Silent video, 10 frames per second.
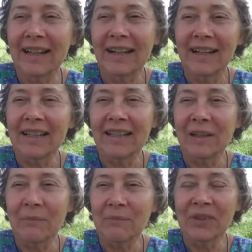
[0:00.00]

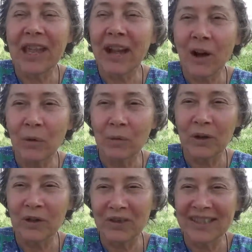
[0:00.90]
um, the hell
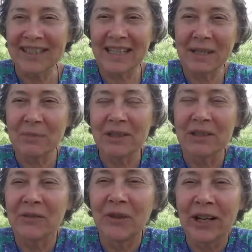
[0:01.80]
worlds, the
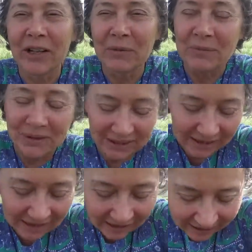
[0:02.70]
demon realms,
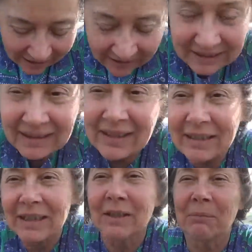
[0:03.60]
and the,
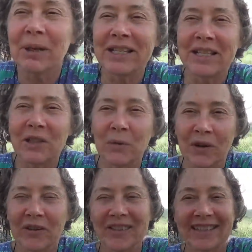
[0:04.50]
the places
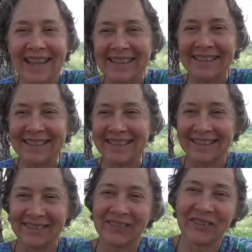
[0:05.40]
where
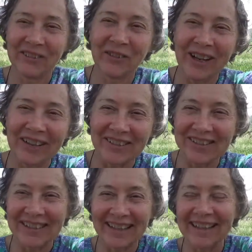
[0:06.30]
Satan
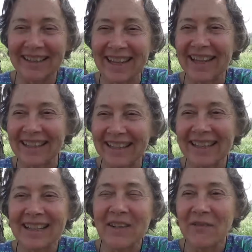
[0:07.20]
dwells and like that.
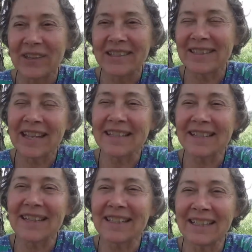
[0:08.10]

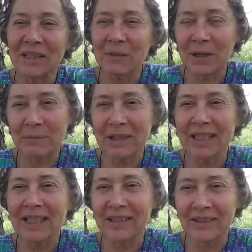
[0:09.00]
Satan's not anywhere but
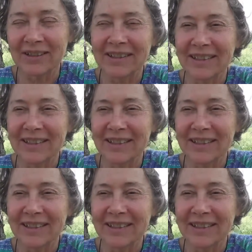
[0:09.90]
here,